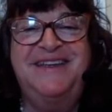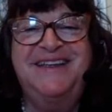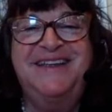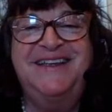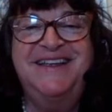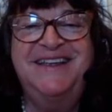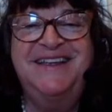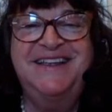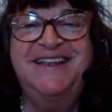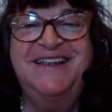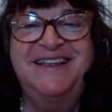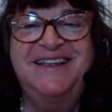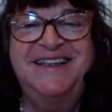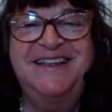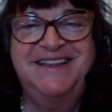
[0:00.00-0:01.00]

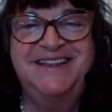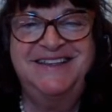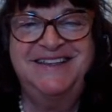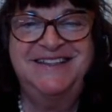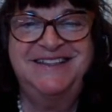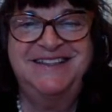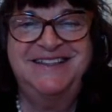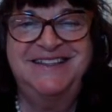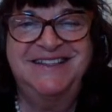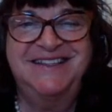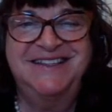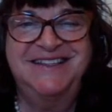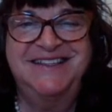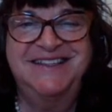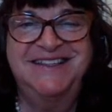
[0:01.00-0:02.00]

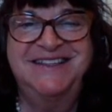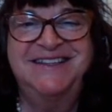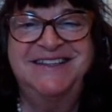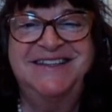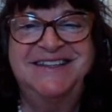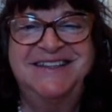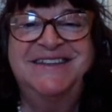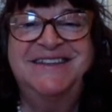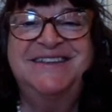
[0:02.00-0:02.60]
(not speaking)